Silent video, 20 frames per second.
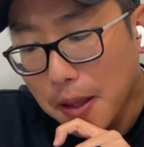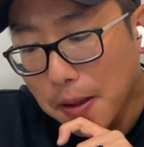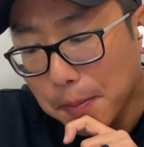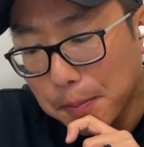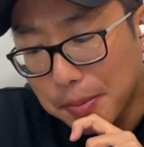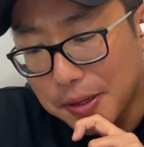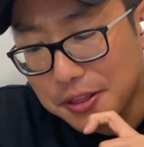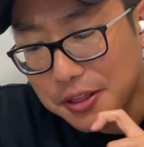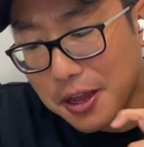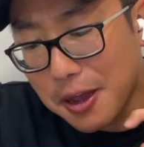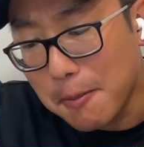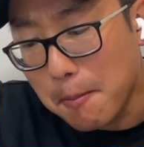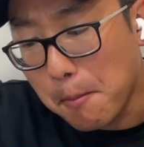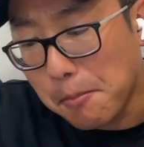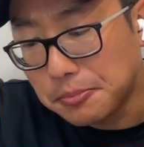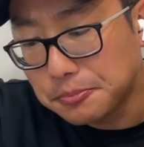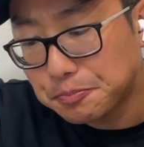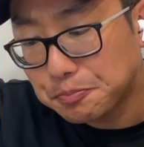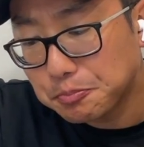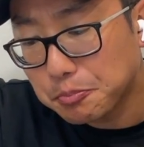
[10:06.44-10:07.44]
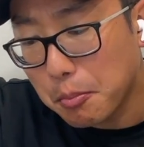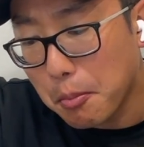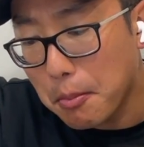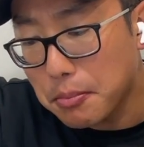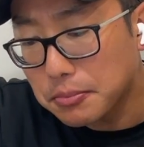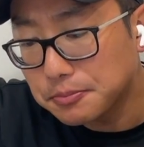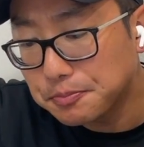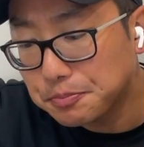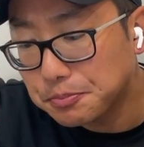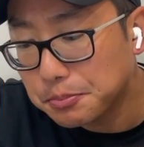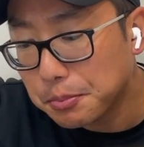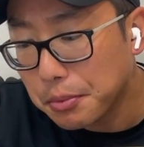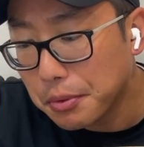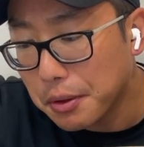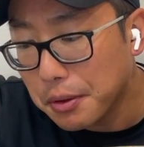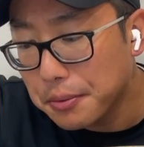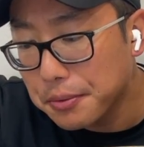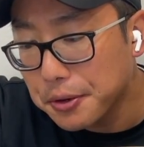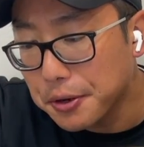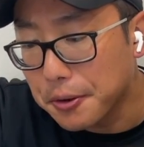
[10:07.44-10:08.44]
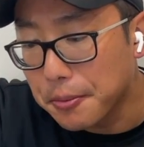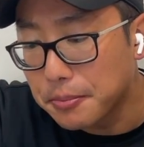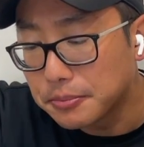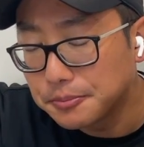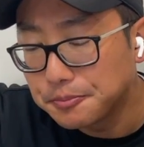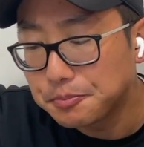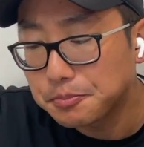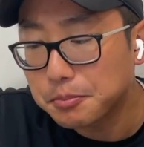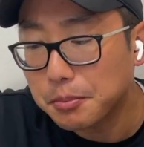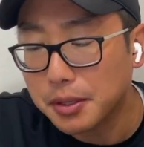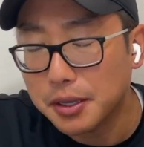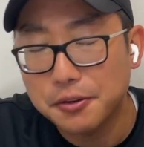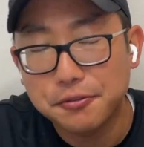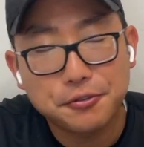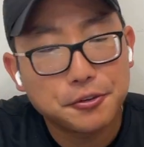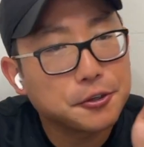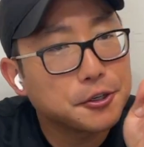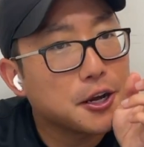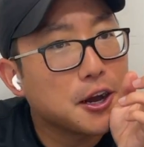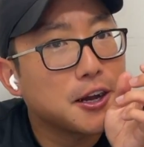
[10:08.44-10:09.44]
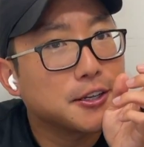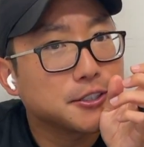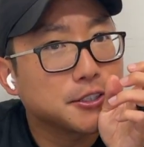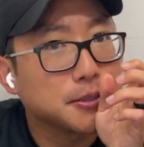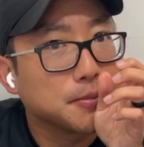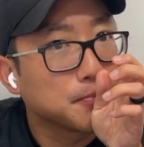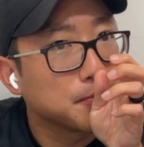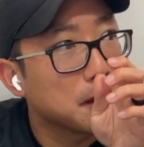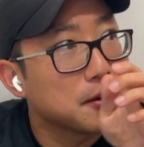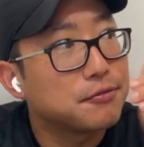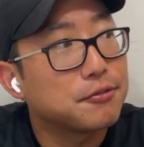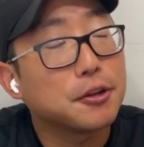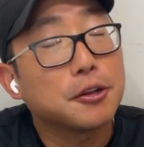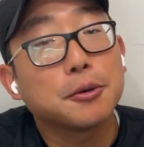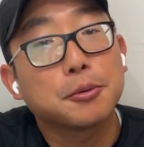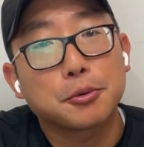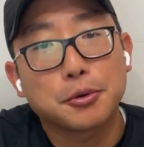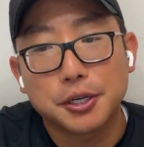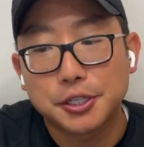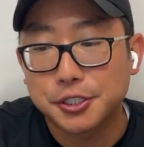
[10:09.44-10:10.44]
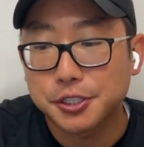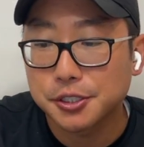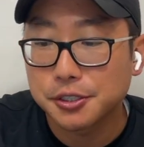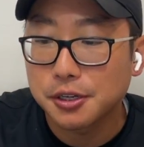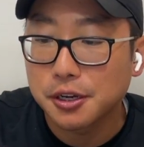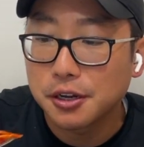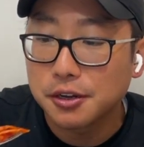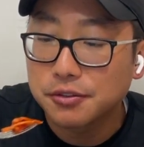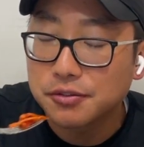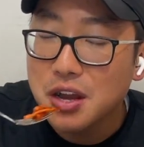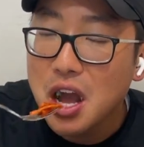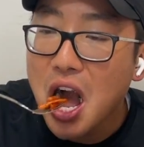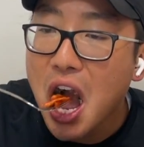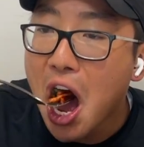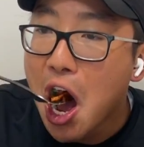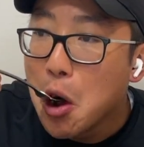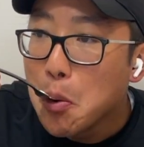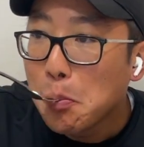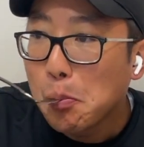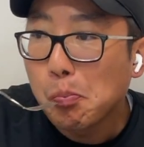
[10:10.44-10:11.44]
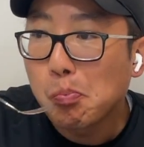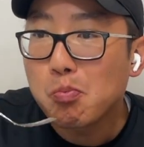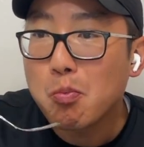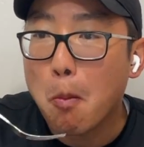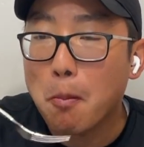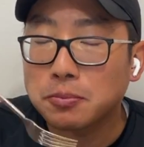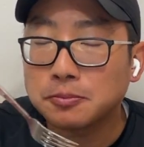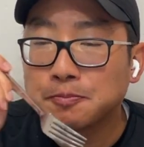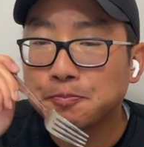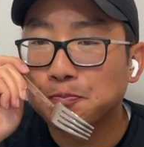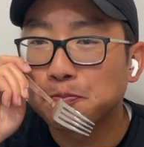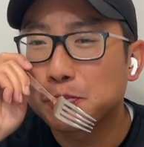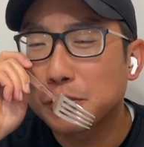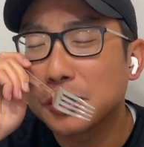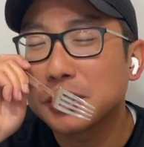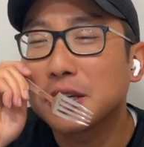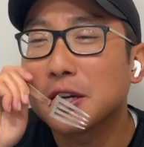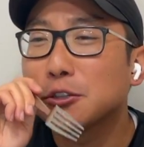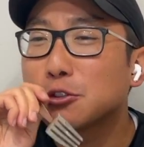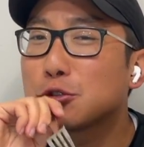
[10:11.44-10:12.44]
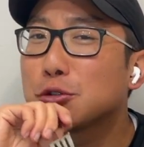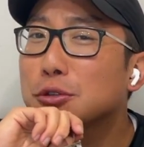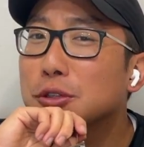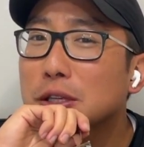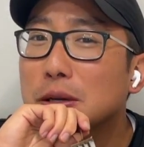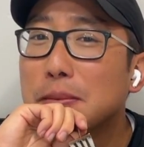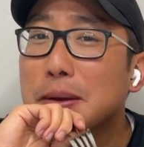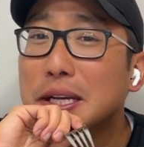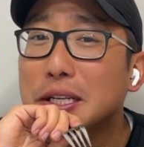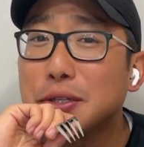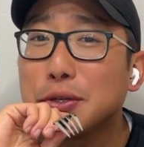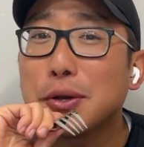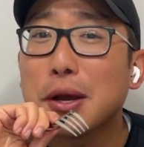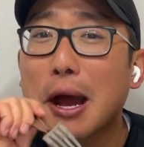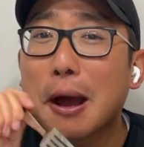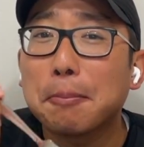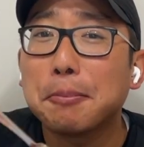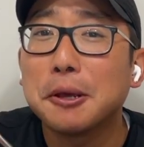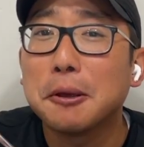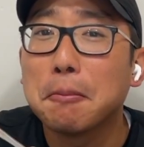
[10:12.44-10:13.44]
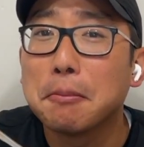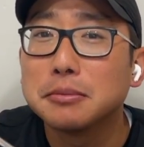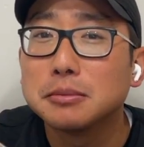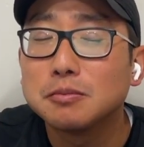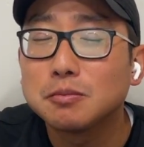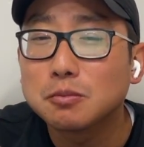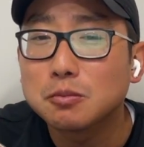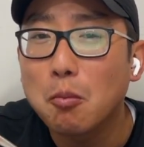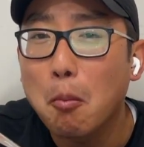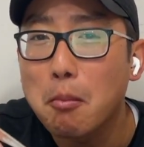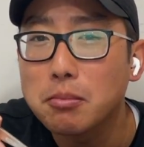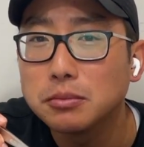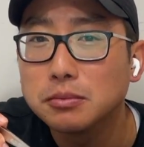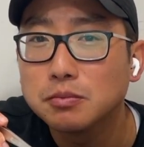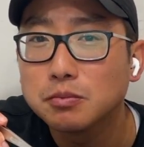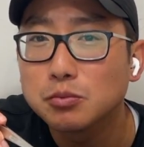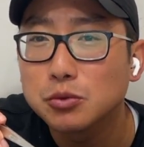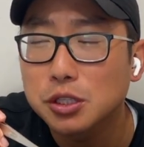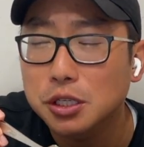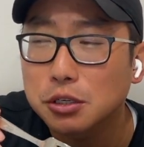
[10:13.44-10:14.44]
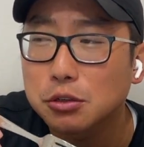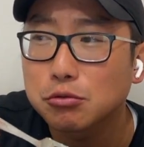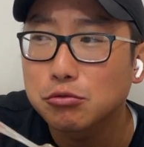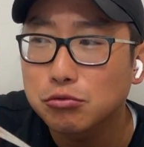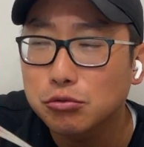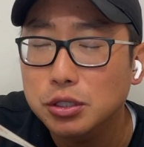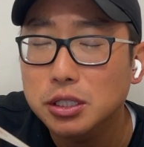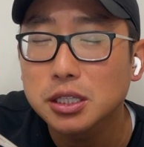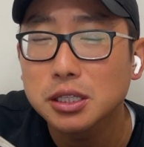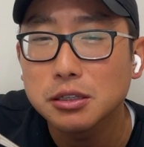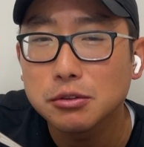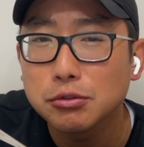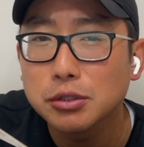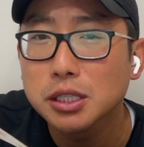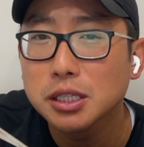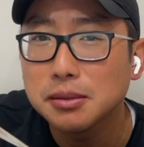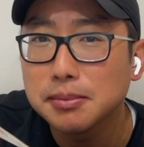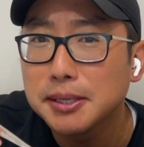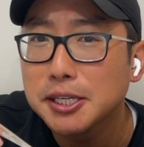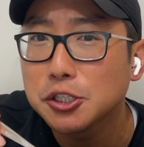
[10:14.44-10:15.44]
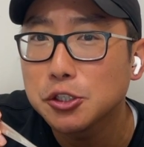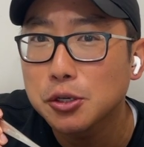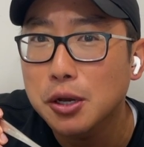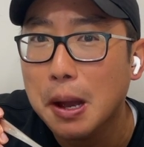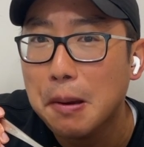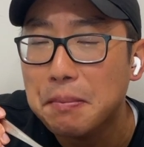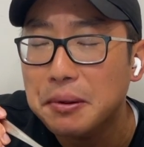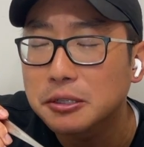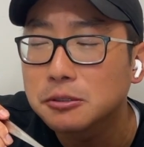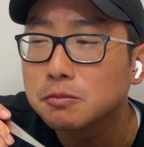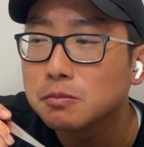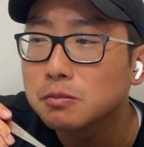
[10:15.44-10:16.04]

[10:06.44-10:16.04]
But then, if you'd ask them a follow-up question of, does that truly make you happy? Does it really, really make you happy?